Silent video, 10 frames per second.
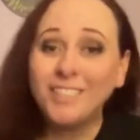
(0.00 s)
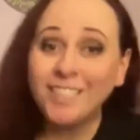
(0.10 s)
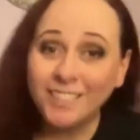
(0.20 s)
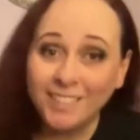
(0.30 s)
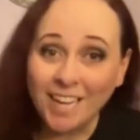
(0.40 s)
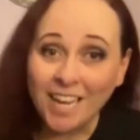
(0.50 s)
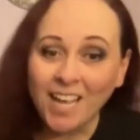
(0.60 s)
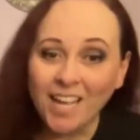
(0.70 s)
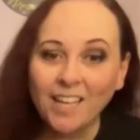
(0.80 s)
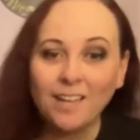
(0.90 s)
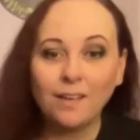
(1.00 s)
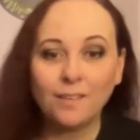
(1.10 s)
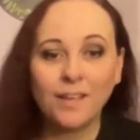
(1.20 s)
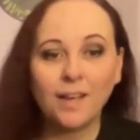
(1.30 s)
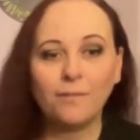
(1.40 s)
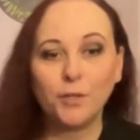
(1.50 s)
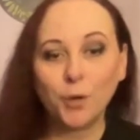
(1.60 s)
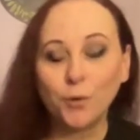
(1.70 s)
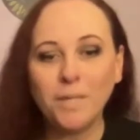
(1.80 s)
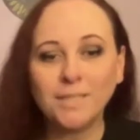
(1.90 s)
Today, they have
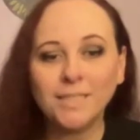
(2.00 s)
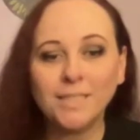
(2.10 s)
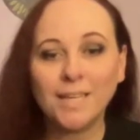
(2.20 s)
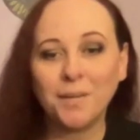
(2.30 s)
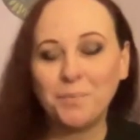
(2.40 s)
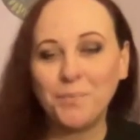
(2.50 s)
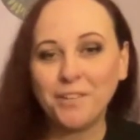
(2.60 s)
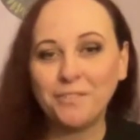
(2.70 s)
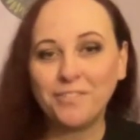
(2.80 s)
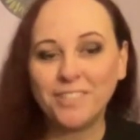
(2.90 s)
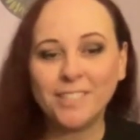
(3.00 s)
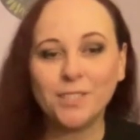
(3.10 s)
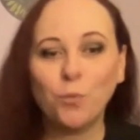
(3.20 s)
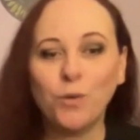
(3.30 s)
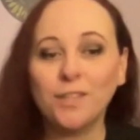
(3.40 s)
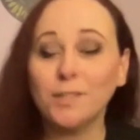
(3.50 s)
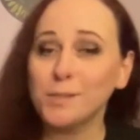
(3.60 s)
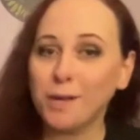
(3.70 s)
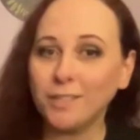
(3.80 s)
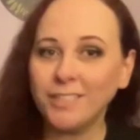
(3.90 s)
Mystics and Metaphysics with
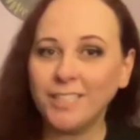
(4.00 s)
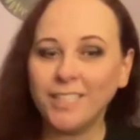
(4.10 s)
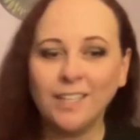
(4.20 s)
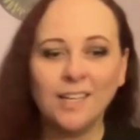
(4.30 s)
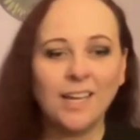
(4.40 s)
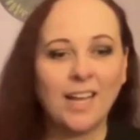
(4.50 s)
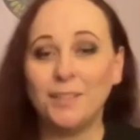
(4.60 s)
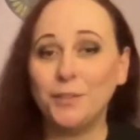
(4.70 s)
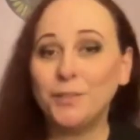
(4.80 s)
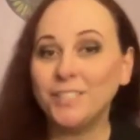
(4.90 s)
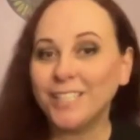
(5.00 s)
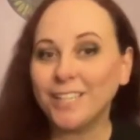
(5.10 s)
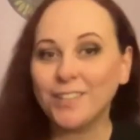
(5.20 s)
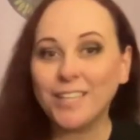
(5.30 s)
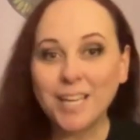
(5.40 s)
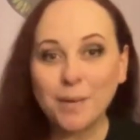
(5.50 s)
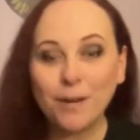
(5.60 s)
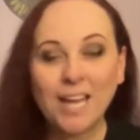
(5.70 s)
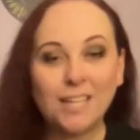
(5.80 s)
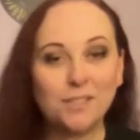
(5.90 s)
Santi. You can check out the
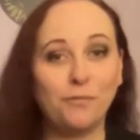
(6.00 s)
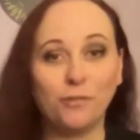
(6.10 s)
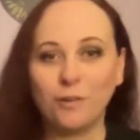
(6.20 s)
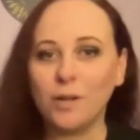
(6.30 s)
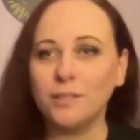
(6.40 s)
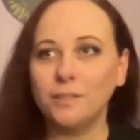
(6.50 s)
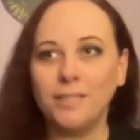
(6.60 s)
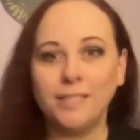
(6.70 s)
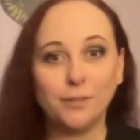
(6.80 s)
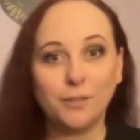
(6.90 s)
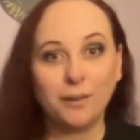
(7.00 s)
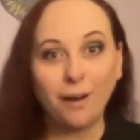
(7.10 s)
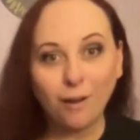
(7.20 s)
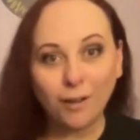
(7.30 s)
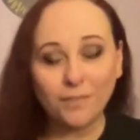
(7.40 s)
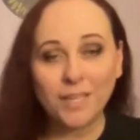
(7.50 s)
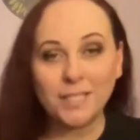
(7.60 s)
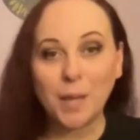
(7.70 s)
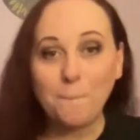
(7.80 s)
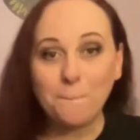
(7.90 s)
e-blast for details on all of
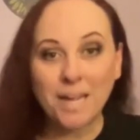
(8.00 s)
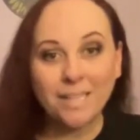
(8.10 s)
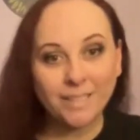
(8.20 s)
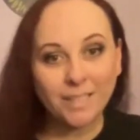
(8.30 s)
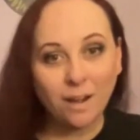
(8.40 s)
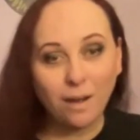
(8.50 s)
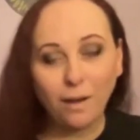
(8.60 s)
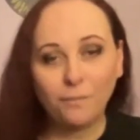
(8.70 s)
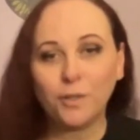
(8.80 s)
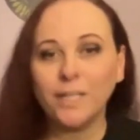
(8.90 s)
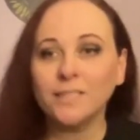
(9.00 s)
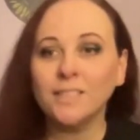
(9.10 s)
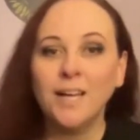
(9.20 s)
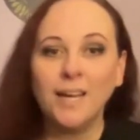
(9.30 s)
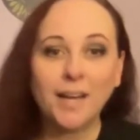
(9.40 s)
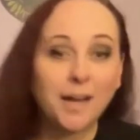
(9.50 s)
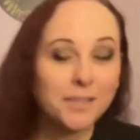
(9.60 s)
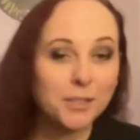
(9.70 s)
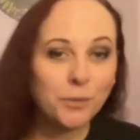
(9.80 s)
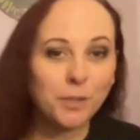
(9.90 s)
these amazing offerings.
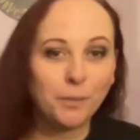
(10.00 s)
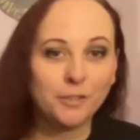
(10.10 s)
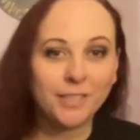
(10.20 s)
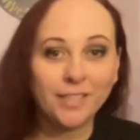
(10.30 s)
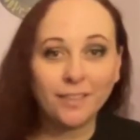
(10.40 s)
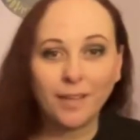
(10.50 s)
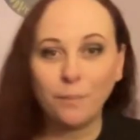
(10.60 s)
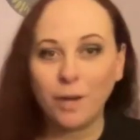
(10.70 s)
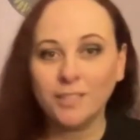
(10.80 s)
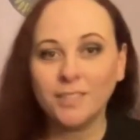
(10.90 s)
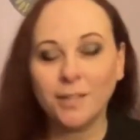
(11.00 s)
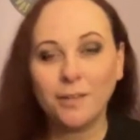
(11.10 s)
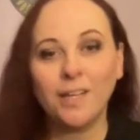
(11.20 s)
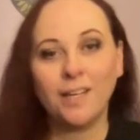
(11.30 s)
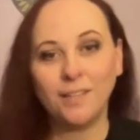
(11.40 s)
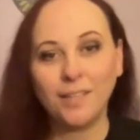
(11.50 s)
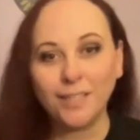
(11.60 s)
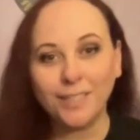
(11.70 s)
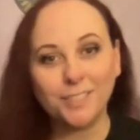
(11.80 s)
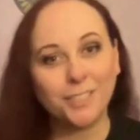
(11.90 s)
I just want to personally thank Ma Sarah and the
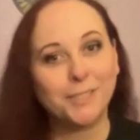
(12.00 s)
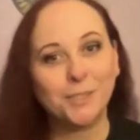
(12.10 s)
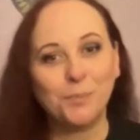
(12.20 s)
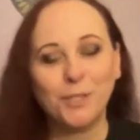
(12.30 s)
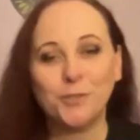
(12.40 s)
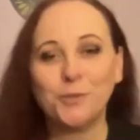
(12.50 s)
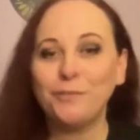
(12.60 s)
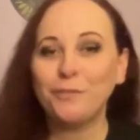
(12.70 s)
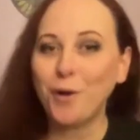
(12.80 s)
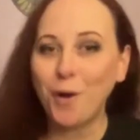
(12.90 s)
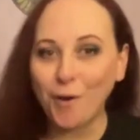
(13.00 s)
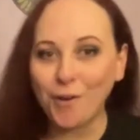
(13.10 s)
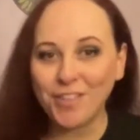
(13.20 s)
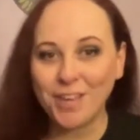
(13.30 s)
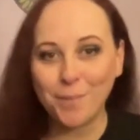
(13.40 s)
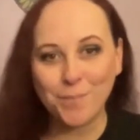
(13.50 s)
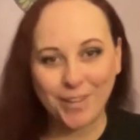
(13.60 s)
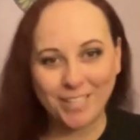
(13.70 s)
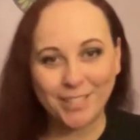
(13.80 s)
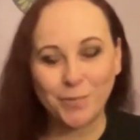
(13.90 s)
Healing Justice Ministry for all the
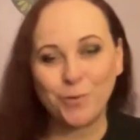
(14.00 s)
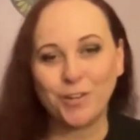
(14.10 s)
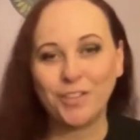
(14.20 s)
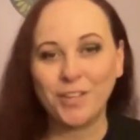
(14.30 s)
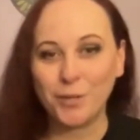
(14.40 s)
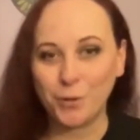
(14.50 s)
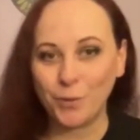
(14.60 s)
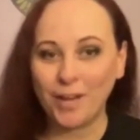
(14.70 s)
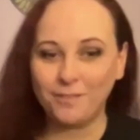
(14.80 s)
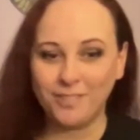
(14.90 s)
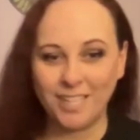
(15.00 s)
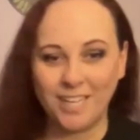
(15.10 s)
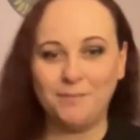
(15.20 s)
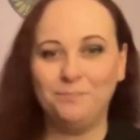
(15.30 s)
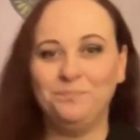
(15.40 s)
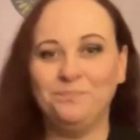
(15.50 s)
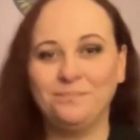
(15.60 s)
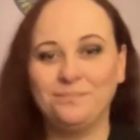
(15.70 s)
amazing work that you have done.